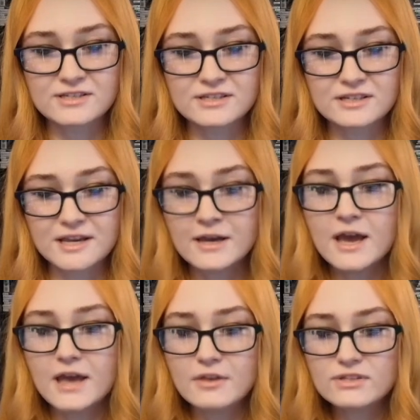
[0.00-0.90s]
League,
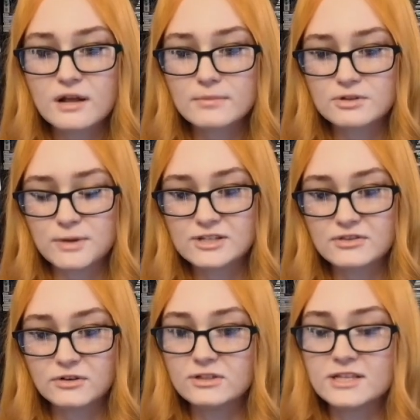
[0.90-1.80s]
and those numbers peaked at
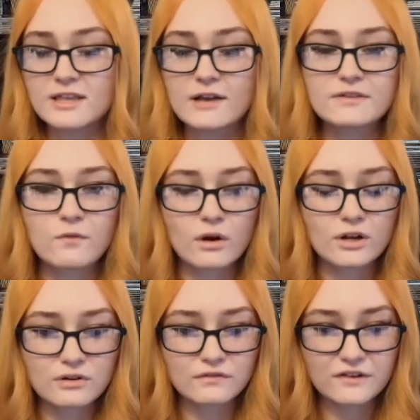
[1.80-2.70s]

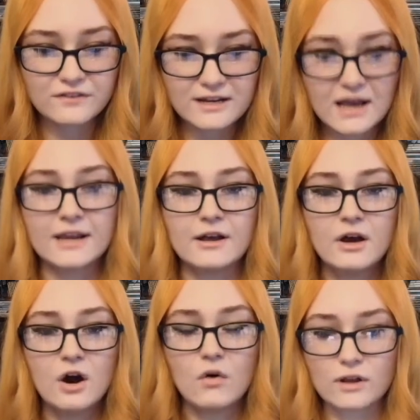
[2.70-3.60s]
13,459
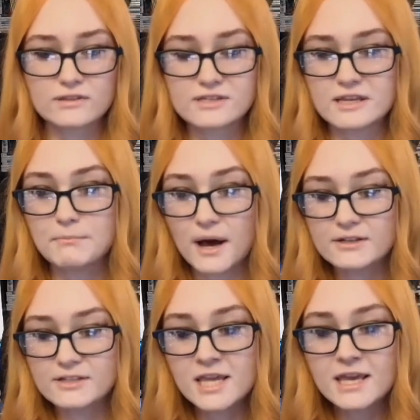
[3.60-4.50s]
over on Steam. But
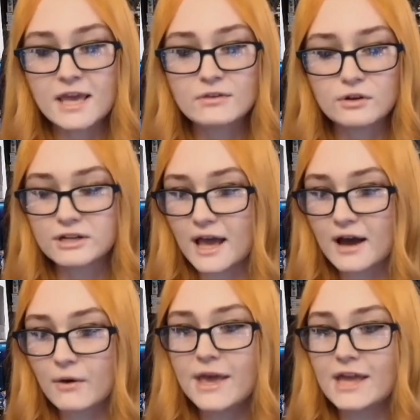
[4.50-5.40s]
taking a look
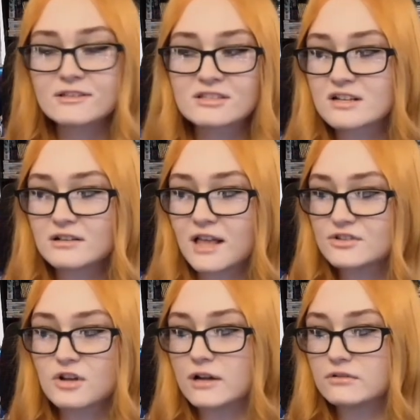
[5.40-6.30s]
now, it still has
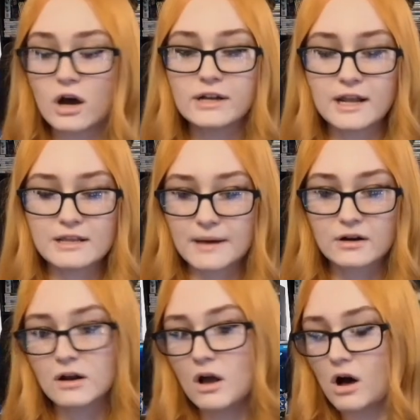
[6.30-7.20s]
not gotten any
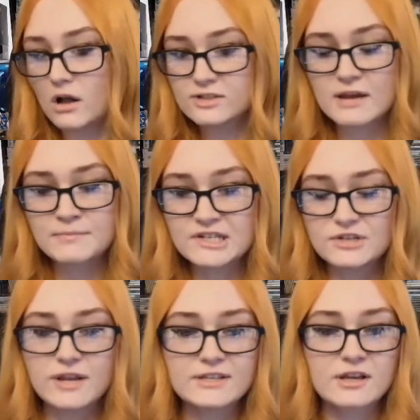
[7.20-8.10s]
better. All-time peak 2
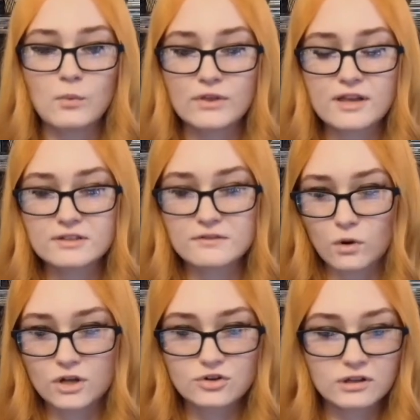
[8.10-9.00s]
days ago,
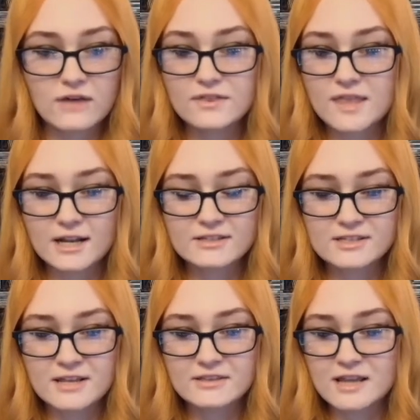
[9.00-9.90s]
1,411. That has
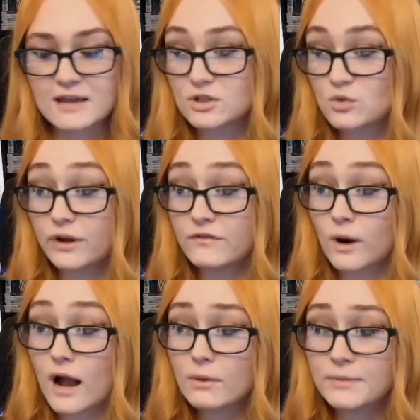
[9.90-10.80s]
stayed the same. The
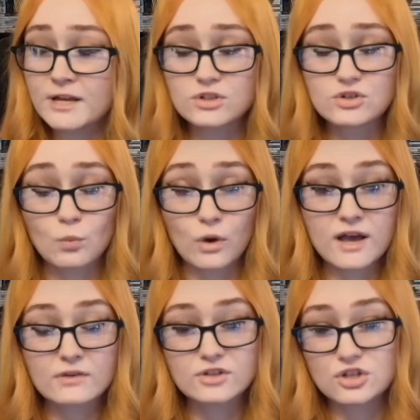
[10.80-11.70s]
24-hour peak was
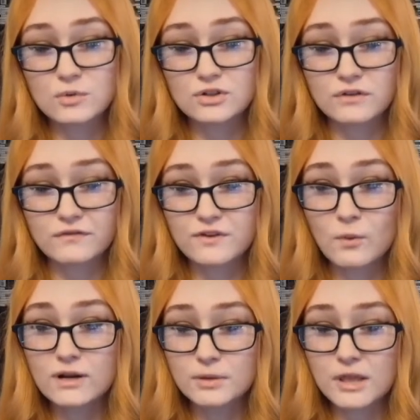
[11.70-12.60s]

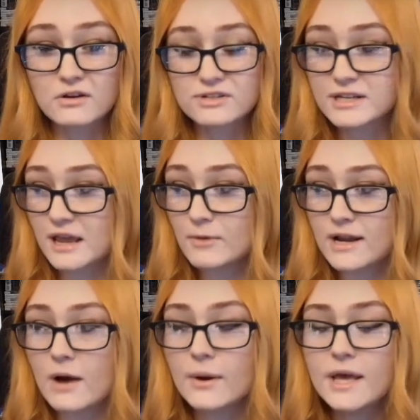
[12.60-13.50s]
1,251, and players in game right
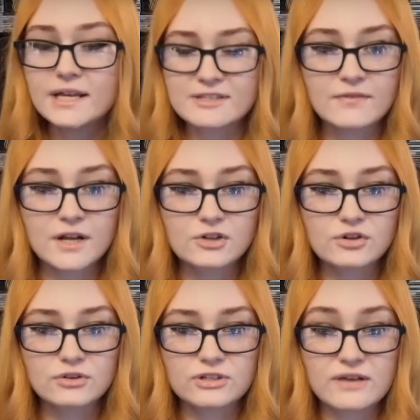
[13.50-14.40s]
now is
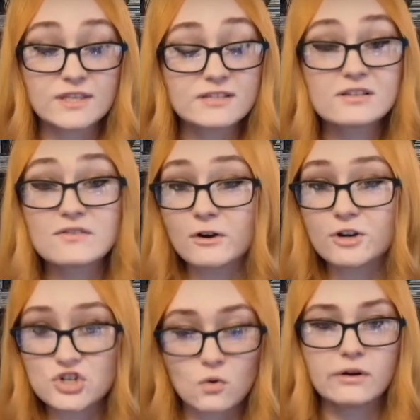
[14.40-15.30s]
737. This is a very
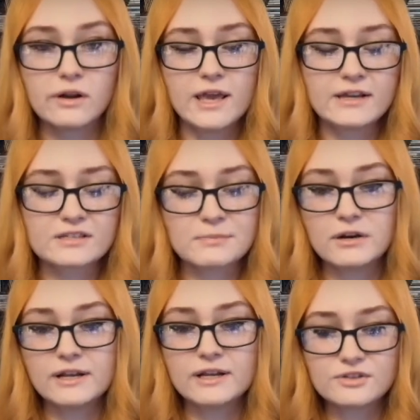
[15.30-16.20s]
short
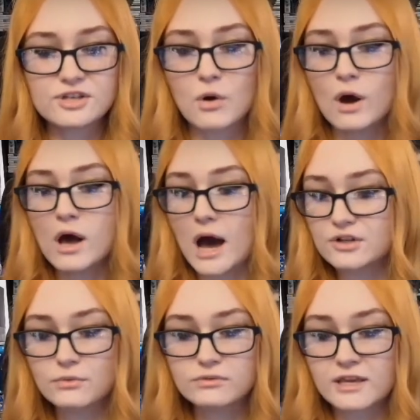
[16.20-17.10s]
experience, so I
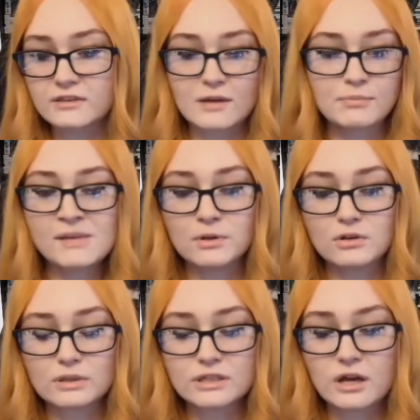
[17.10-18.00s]
don't think that people
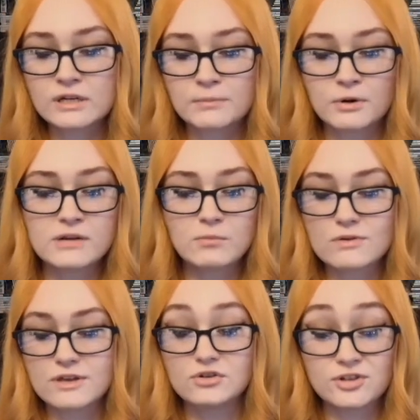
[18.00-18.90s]
are really going to put in more
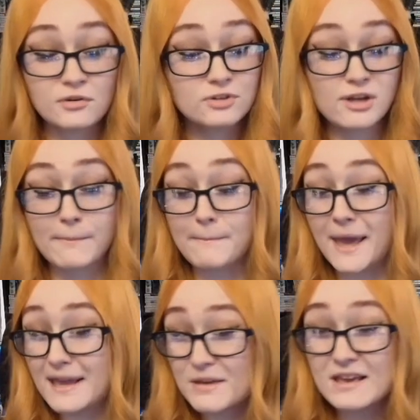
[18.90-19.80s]
than 2 to
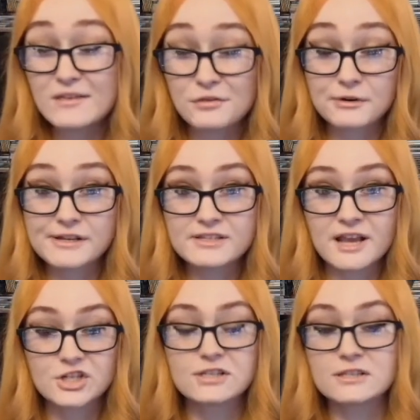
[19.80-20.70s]
maybe 3
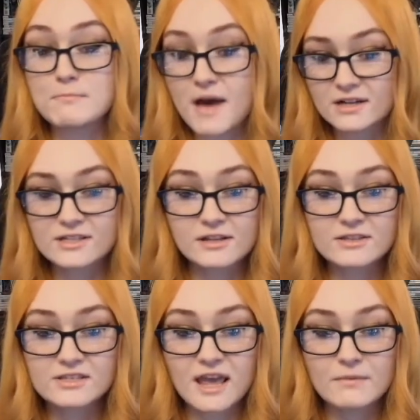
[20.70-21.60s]
sessions max into
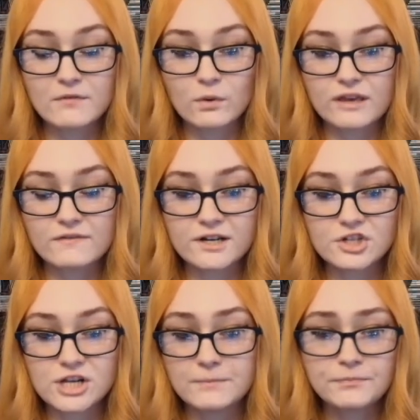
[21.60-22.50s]
this game before they
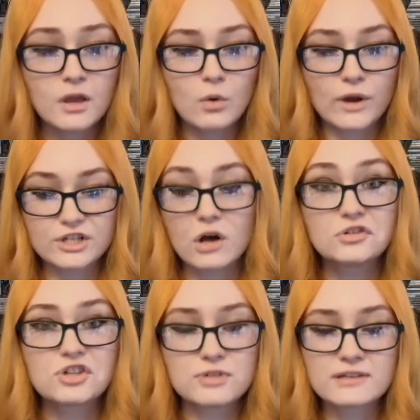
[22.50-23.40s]
finish it, which
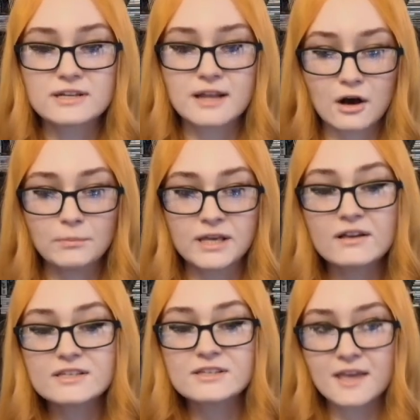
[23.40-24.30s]
also doesn't help
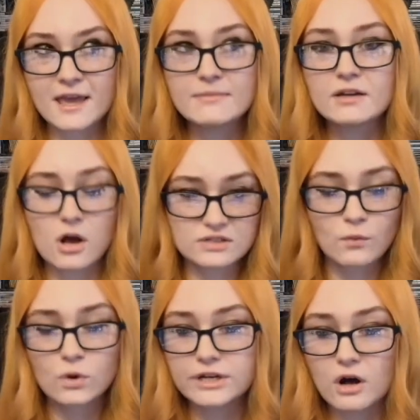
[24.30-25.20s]
because it's a game that costs
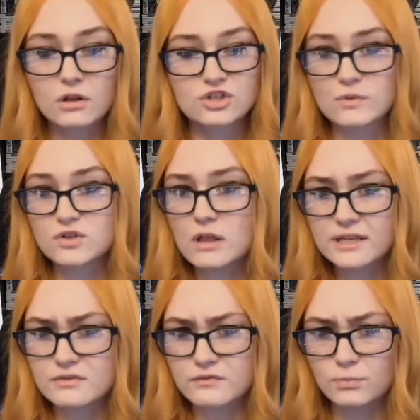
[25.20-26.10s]
$40, so it's not like
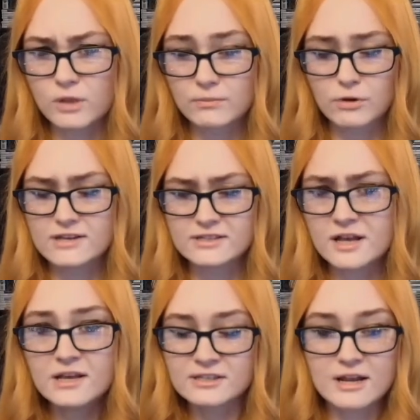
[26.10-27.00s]
it's a full-priced
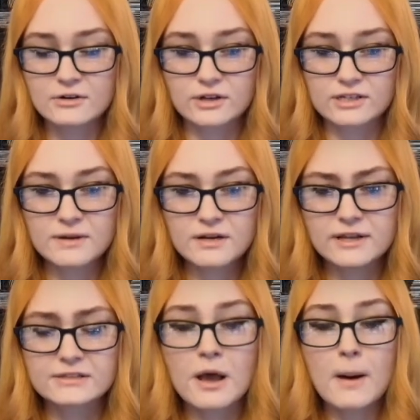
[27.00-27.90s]
standard
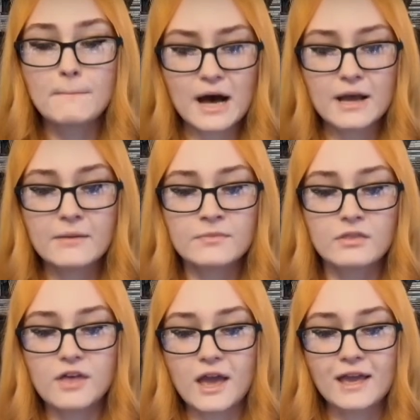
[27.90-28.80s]
experience, but
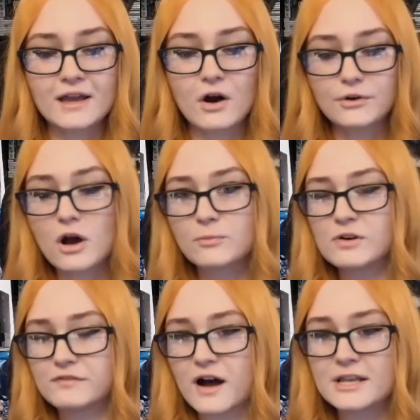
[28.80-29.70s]
they are not
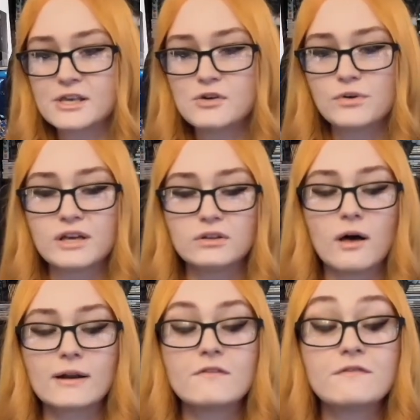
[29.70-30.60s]
providing you with a
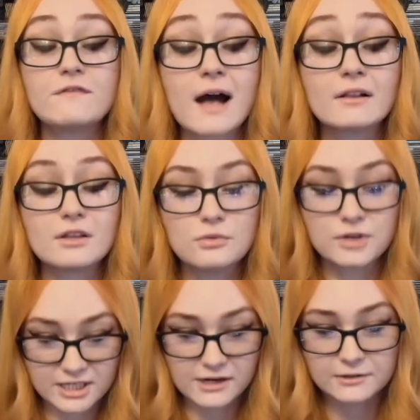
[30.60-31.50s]
lot of value
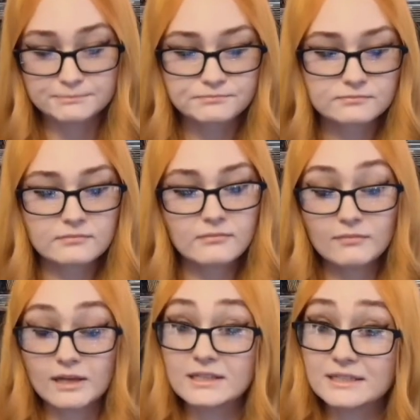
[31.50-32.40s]
here,
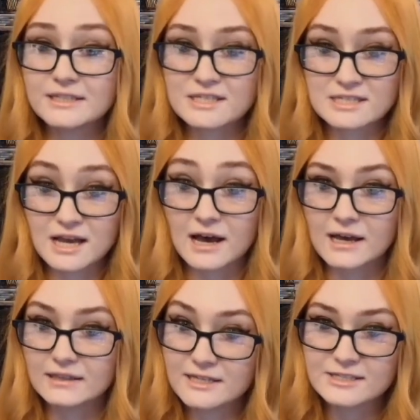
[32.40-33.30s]
at least
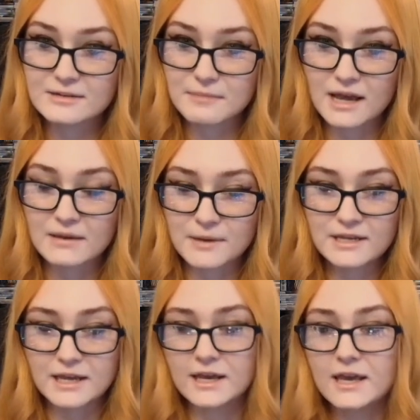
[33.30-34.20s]
in my
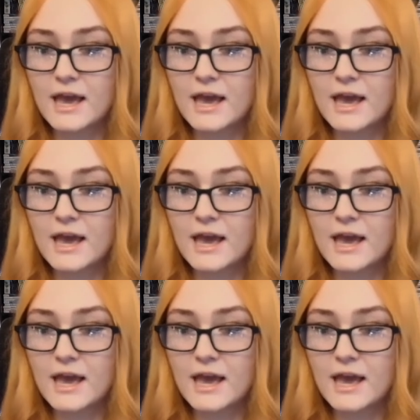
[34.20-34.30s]
opinion.